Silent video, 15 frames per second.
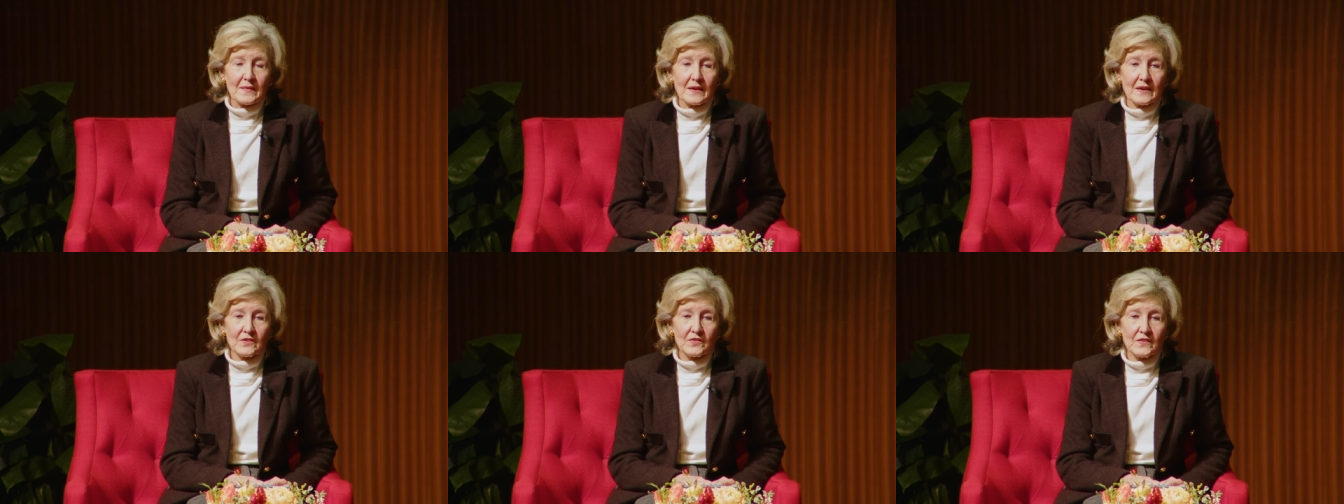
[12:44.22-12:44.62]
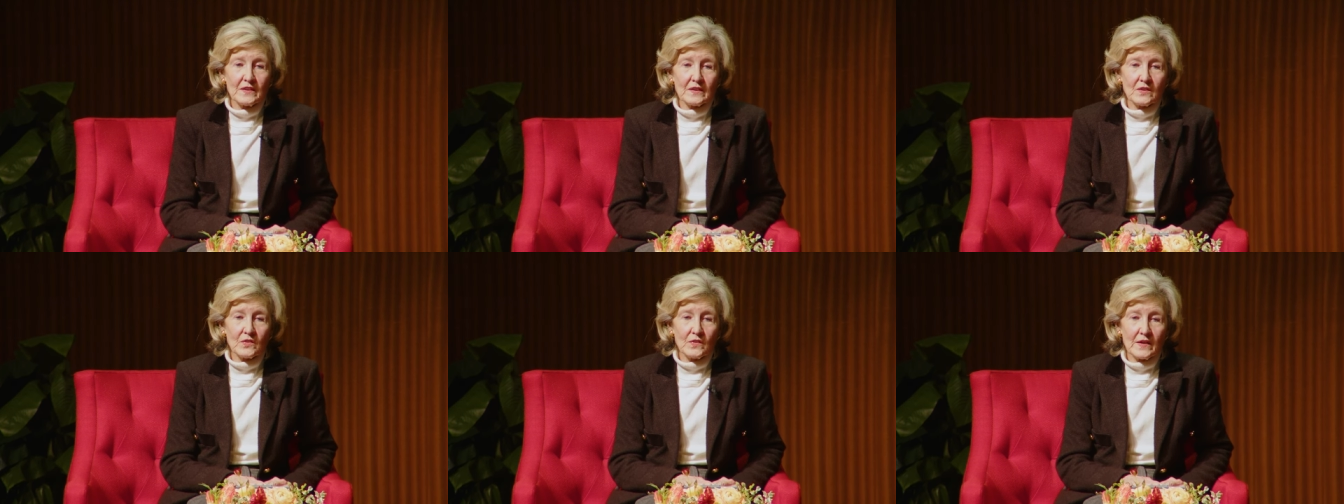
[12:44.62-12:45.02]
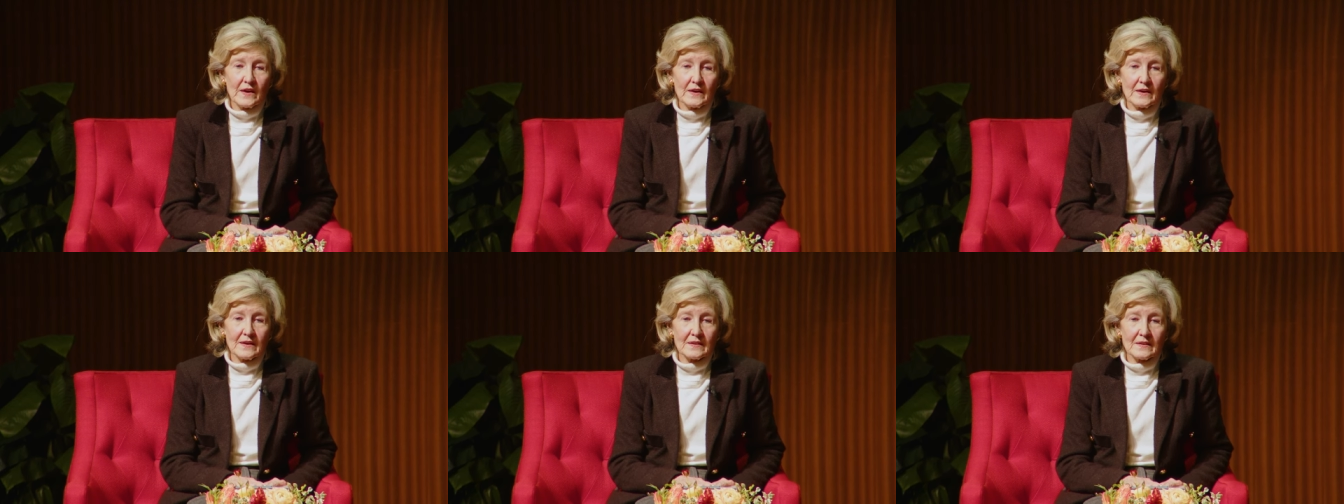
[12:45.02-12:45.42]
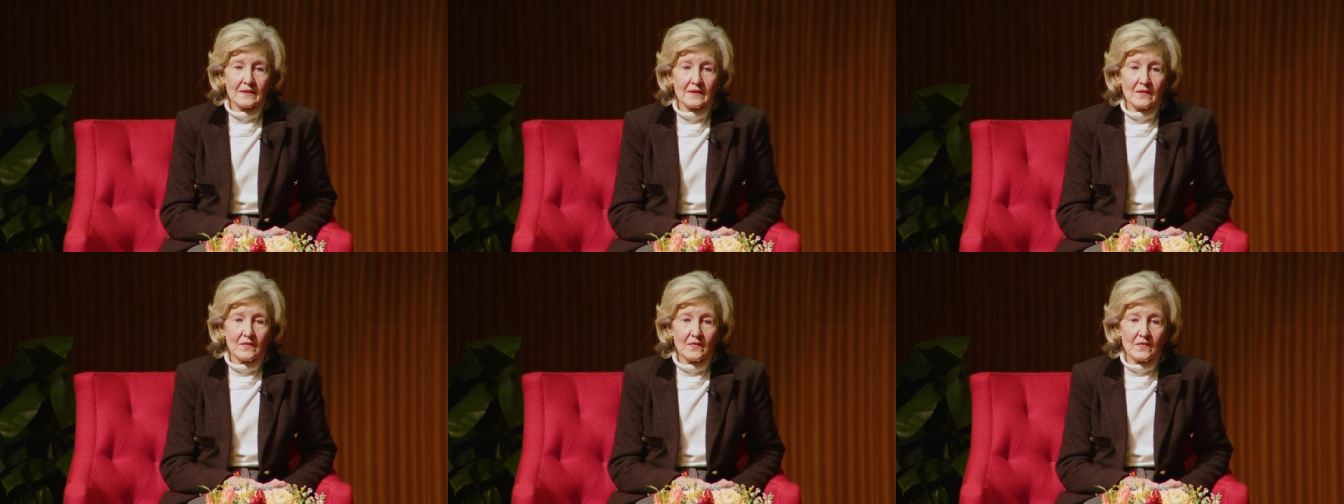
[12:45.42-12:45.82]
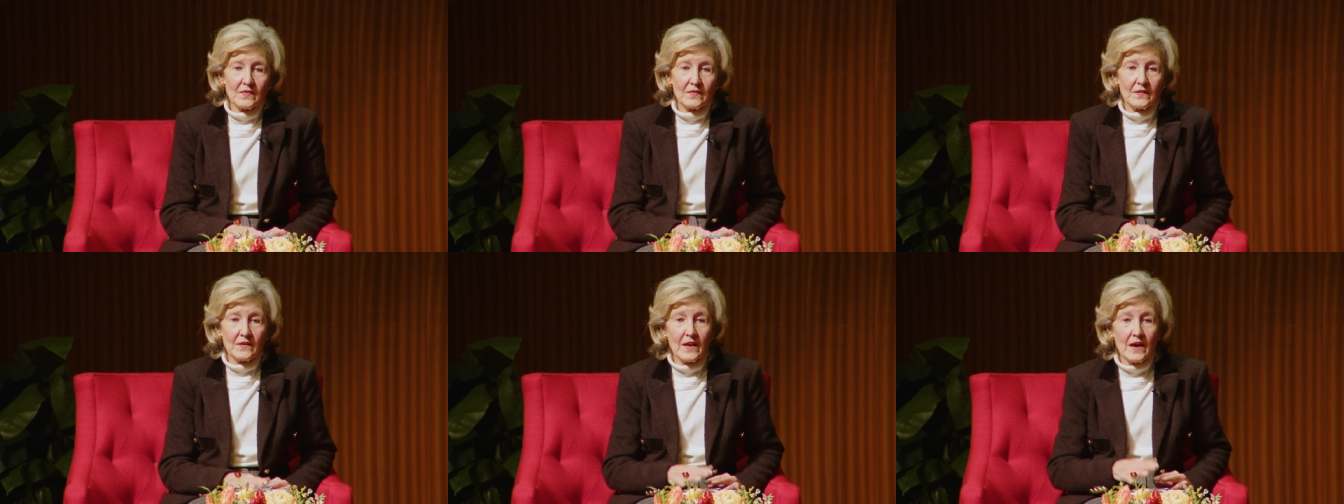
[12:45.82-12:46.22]
I think that
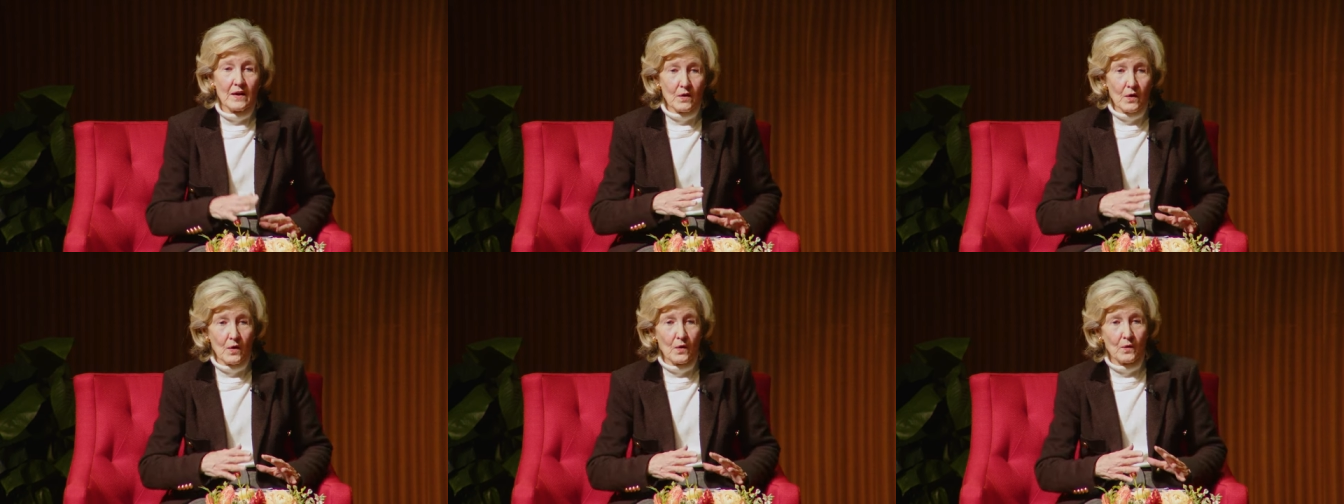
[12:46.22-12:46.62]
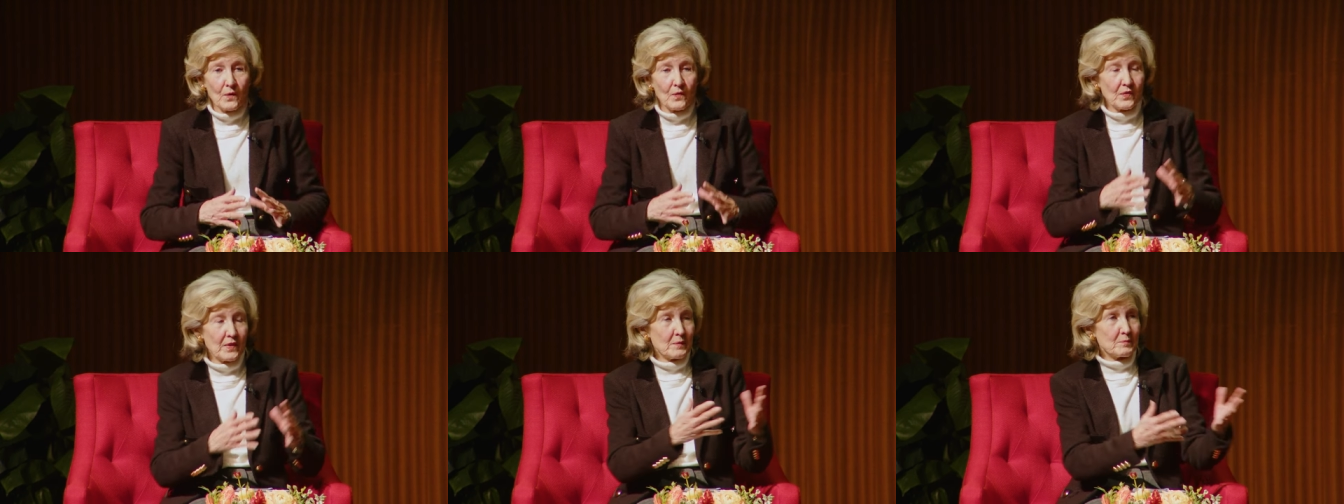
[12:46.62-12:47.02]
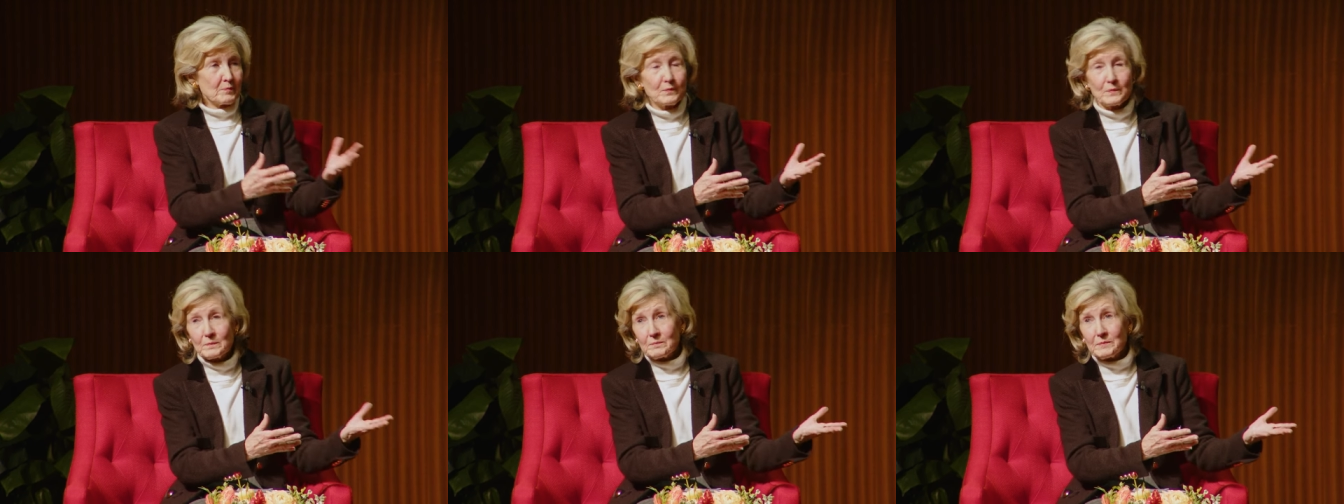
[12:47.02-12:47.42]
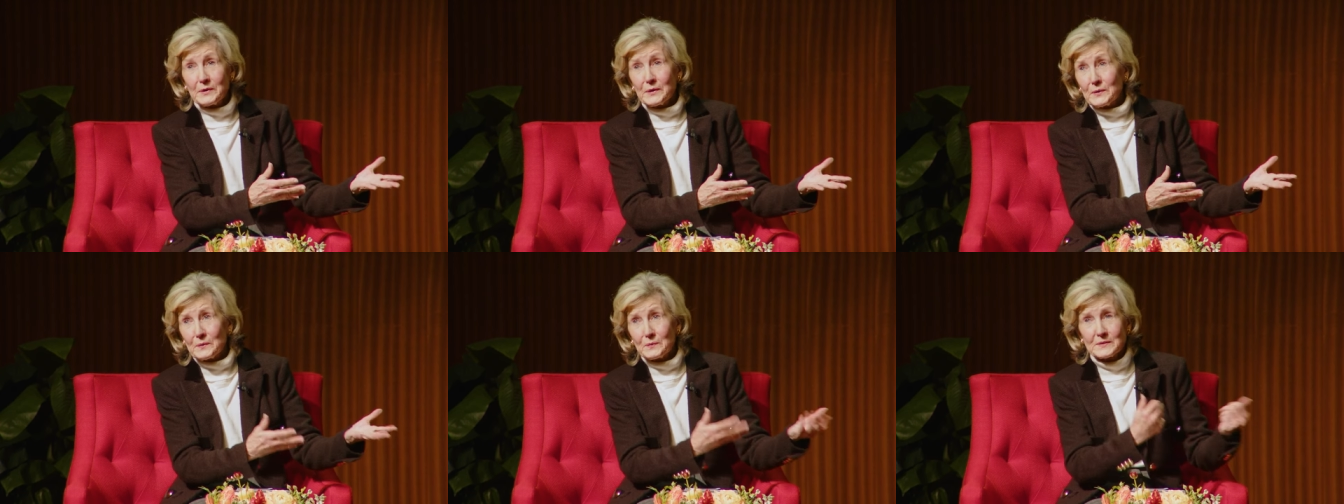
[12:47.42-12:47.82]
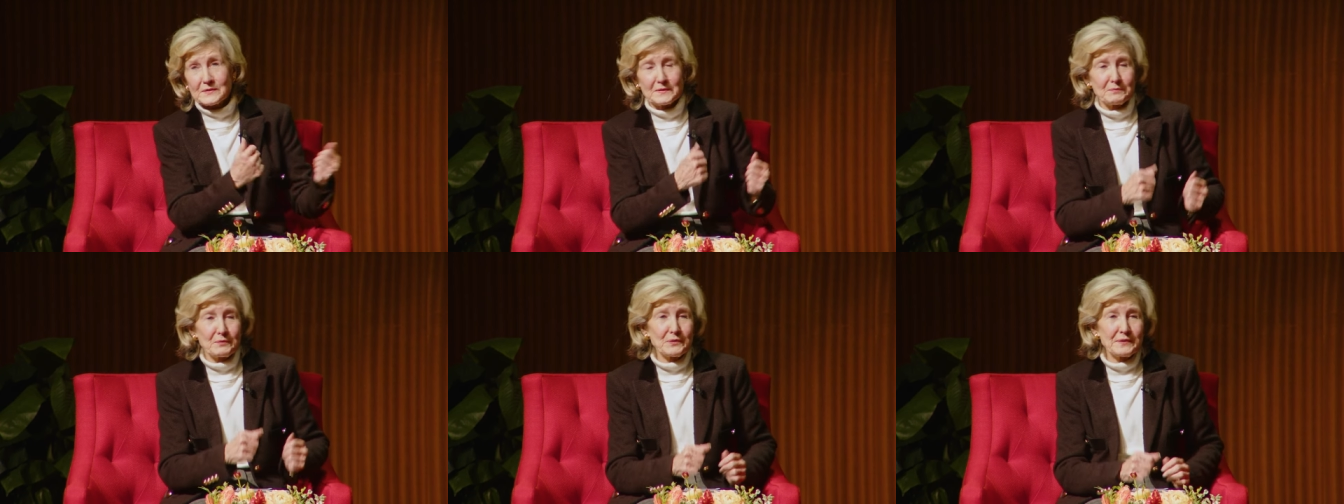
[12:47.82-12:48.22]
now that Bill was
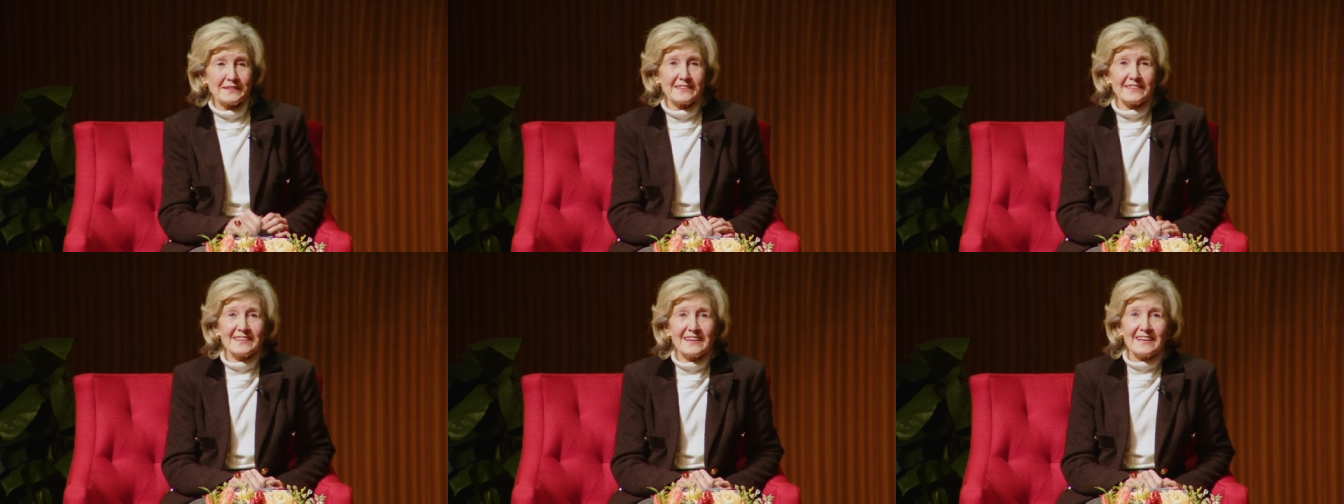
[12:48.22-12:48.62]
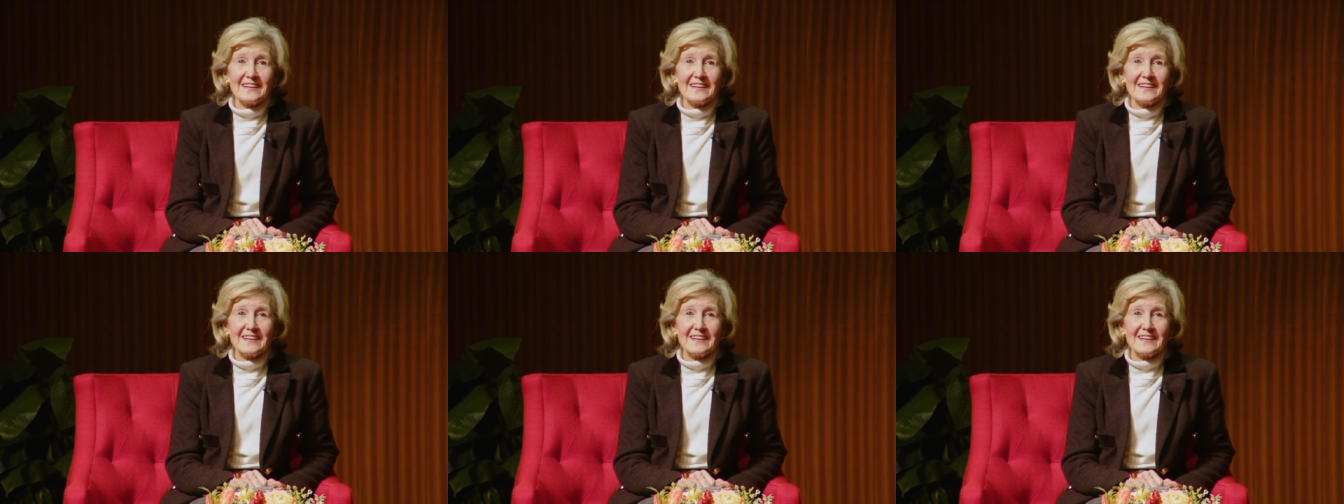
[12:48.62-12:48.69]
appointed